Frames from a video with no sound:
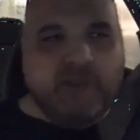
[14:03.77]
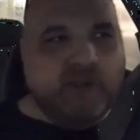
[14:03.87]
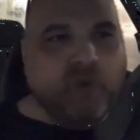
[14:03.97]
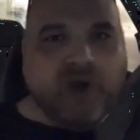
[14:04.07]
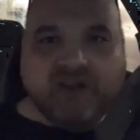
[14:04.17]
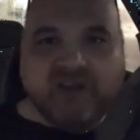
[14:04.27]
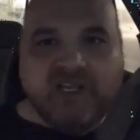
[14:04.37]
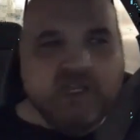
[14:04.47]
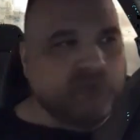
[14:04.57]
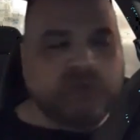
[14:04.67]
I'm like, What?
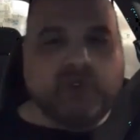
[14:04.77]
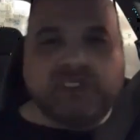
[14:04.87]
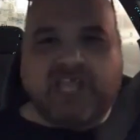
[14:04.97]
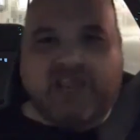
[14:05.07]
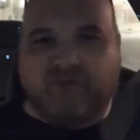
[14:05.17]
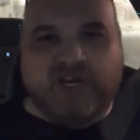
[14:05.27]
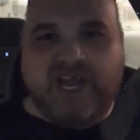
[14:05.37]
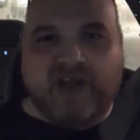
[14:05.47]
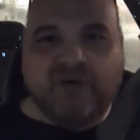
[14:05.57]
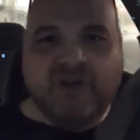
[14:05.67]
He goes, We're doing this live right
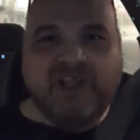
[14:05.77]
now.